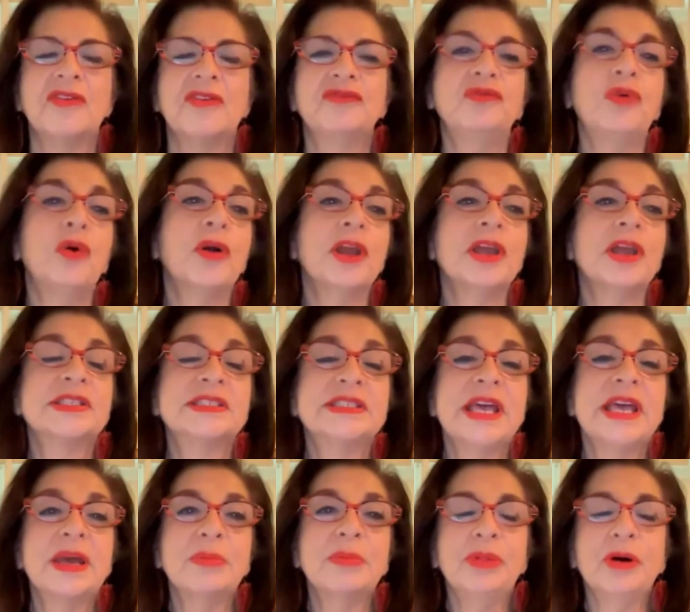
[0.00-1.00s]
for
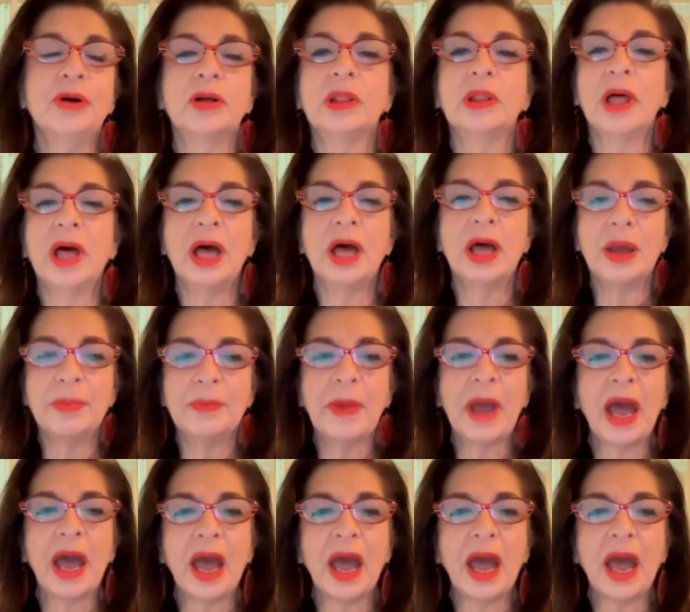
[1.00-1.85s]
example, um,